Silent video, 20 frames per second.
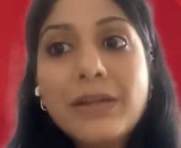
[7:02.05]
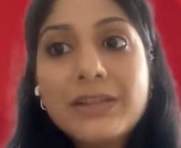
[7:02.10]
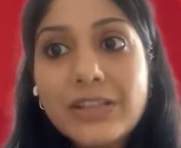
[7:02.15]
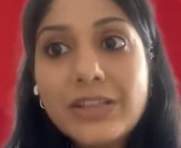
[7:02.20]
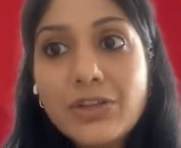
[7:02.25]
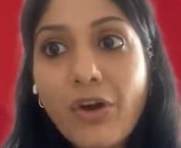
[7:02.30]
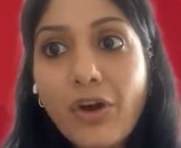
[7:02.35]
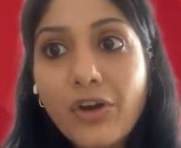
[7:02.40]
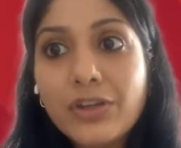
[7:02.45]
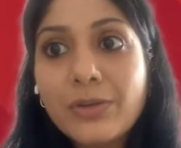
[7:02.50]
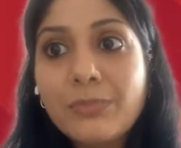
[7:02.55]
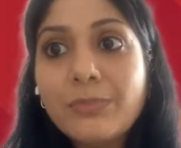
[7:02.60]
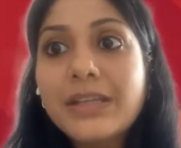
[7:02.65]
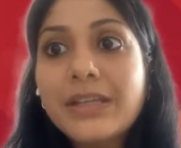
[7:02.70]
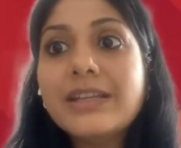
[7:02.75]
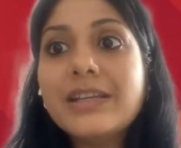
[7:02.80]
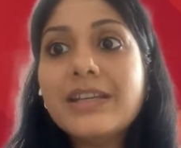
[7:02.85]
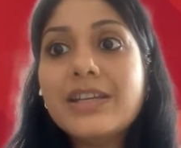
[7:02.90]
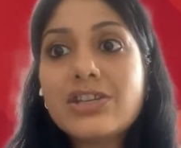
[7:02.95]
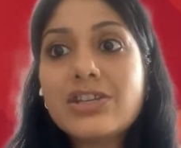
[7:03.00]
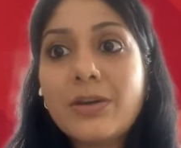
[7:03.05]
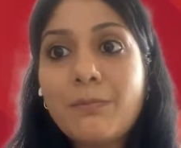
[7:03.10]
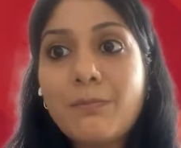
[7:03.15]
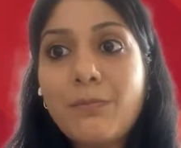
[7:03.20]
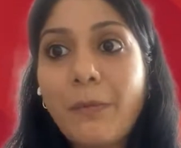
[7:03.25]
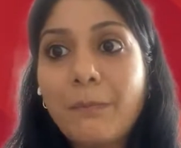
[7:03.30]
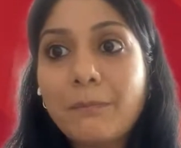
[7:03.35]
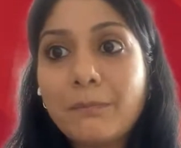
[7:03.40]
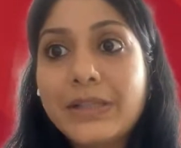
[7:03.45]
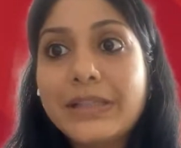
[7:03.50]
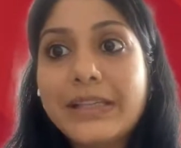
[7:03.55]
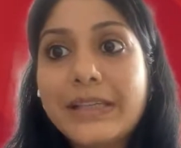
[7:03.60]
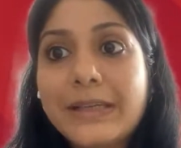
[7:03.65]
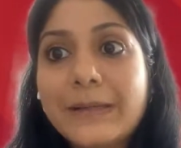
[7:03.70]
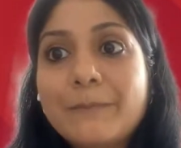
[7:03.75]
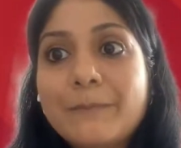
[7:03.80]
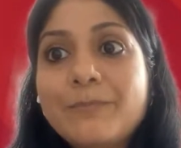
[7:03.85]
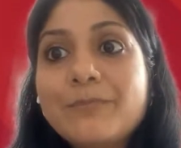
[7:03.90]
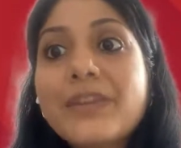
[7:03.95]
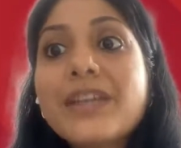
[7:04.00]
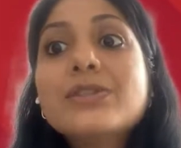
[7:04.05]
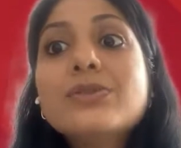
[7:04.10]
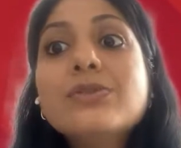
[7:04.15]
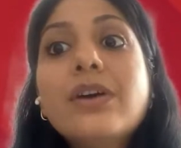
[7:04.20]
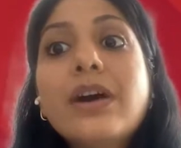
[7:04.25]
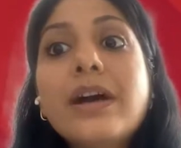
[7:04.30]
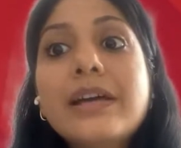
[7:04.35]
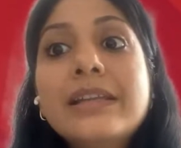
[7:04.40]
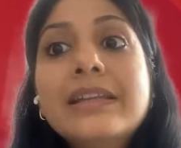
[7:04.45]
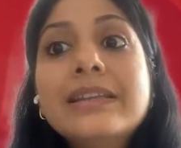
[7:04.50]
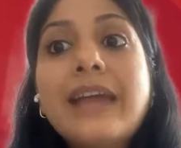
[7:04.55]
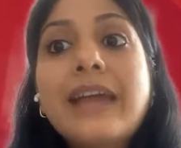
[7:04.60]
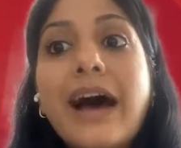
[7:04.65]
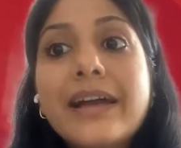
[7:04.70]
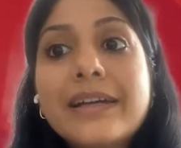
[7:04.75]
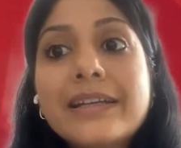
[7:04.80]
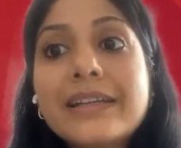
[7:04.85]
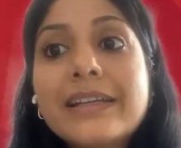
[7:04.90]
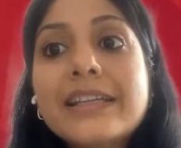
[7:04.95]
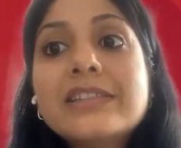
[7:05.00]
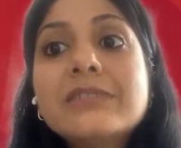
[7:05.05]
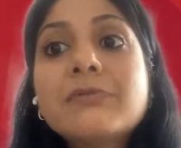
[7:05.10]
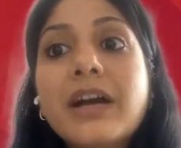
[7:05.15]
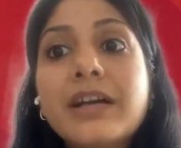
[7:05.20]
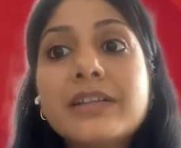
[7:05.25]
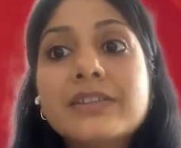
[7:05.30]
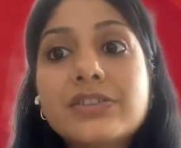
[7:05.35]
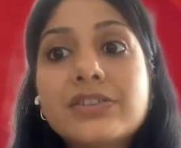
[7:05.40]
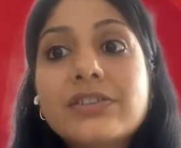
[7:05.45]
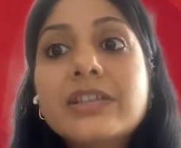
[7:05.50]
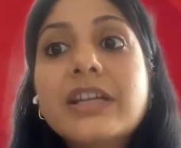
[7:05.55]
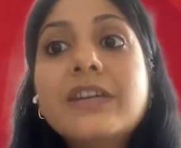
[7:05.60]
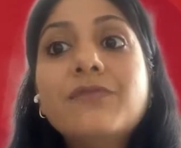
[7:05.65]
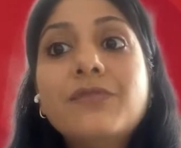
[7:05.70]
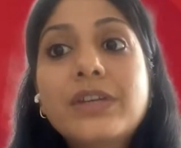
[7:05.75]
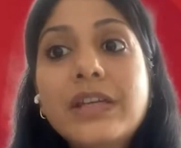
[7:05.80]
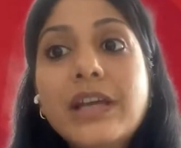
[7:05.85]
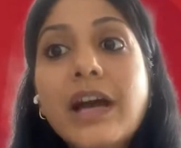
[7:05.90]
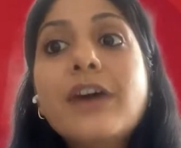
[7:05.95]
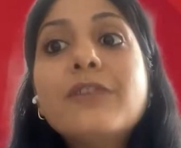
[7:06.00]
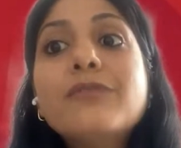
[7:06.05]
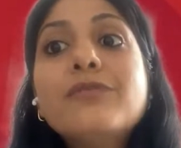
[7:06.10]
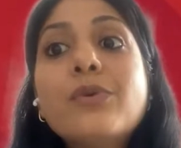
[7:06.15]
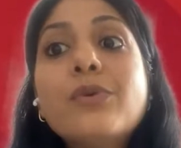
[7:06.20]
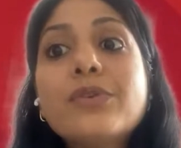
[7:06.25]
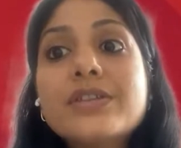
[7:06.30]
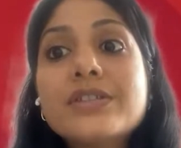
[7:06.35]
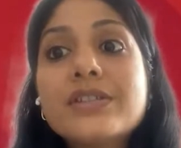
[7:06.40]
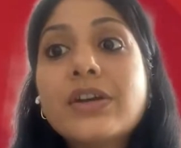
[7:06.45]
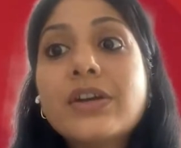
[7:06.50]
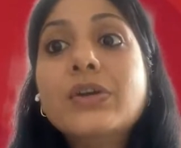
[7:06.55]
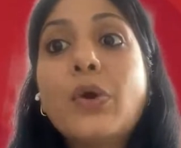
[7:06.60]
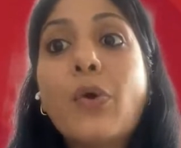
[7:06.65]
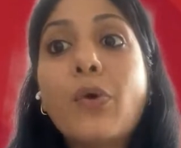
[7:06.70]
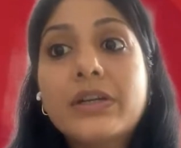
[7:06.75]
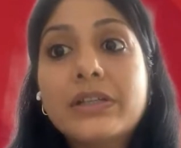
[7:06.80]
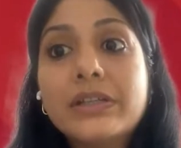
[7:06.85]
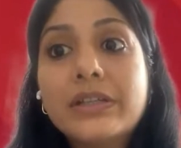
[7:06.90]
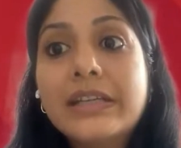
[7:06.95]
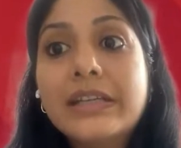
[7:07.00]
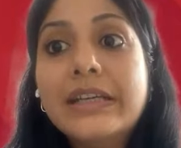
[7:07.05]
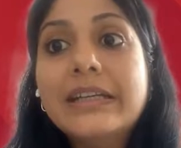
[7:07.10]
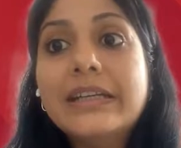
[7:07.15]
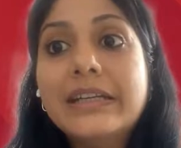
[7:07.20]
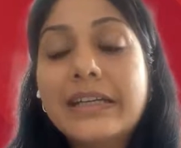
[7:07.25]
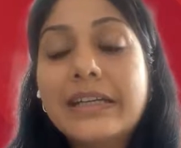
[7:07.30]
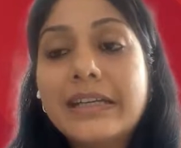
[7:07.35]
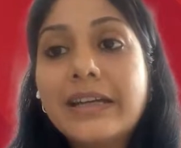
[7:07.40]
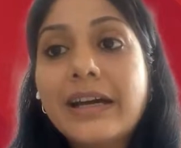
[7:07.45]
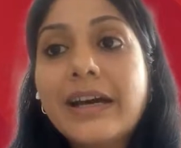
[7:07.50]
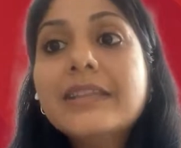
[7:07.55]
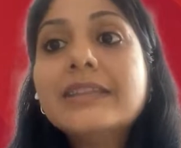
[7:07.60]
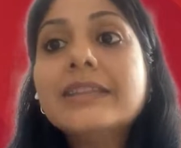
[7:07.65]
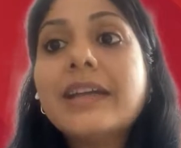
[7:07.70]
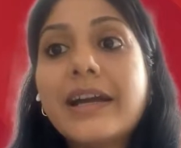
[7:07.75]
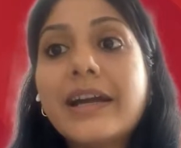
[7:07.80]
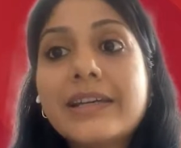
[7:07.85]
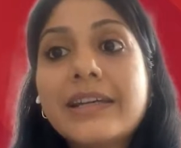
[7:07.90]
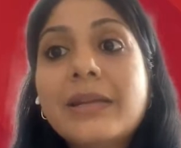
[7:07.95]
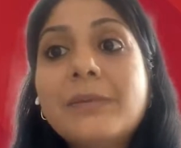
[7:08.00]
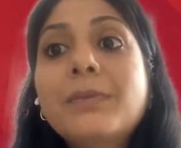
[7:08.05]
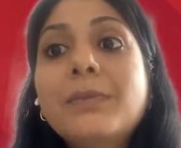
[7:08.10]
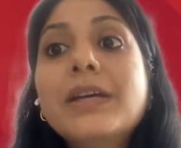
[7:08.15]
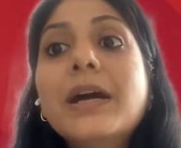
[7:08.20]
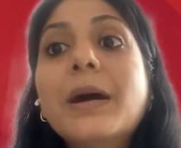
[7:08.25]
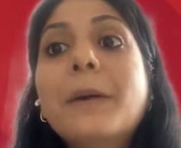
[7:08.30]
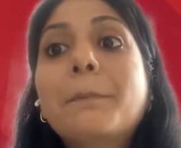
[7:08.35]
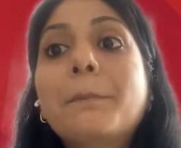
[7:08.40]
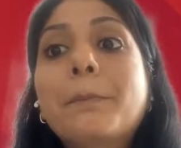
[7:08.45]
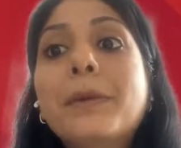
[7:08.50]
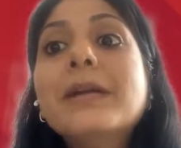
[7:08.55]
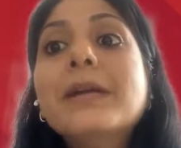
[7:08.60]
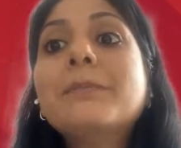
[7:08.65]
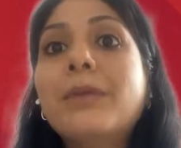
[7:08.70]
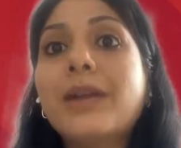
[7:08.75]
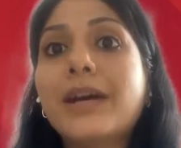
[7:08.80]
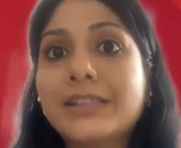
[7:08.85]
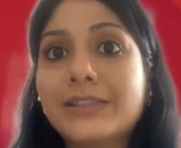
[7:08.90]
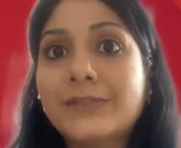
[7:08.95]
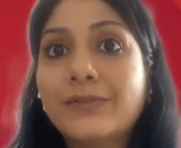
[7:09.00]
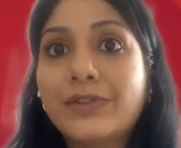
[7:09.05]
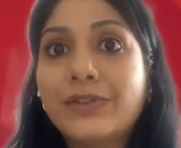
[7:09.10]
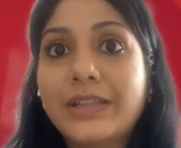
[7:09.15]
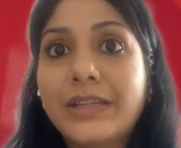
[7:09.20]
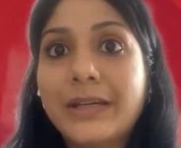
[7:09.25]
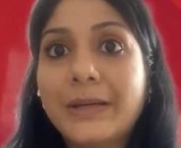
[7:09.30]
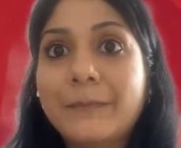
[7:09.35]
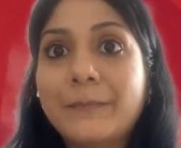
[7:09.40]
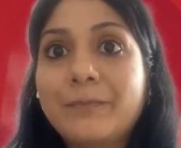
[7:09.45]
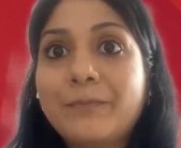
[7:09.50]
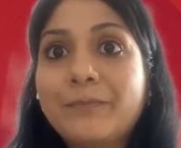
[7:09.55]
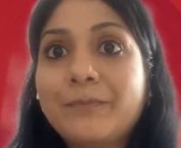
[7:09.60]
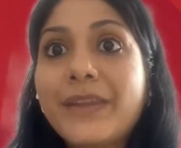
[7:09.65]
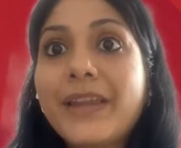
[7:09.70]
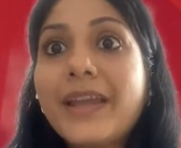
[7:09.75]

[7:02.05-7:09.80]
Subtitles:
the documentation properly. So in that case, considering that we are focusing on alternate data, that can be a big plus for them.